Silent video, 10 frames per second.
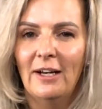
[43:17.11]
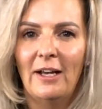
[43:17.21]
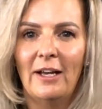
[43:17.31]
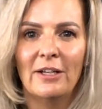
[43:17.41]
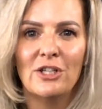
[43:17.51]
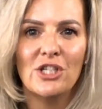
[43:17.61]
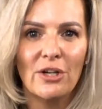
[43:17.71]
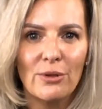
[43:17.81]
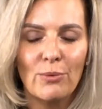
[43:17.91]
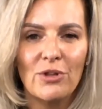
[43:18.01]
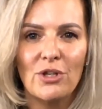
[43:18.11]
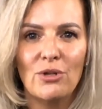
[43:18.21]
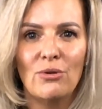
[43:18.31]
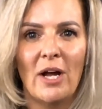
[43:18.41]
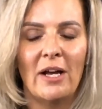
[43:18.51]
and share them with
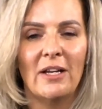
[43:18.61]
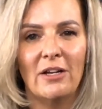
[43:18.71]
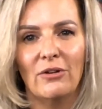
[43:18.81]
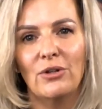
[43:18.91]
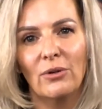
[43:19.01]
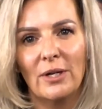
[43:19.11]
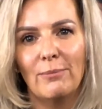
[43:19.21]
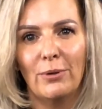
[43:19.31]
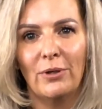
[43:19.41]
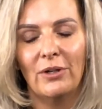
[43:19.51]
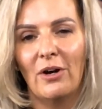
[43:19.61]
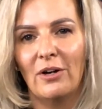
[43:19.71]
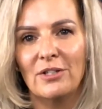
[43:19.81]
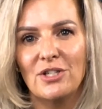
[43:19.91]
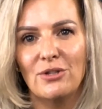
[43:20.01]
you and hear your input
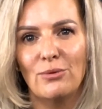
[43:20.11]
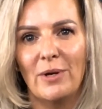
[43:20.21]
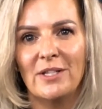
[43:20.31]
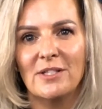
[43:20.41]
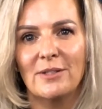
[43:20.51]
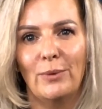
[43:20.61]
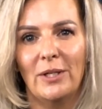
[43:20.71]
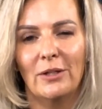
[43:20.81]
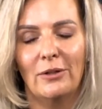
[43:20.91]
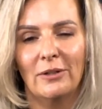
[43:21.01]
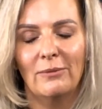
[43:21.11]
onto ways that we can all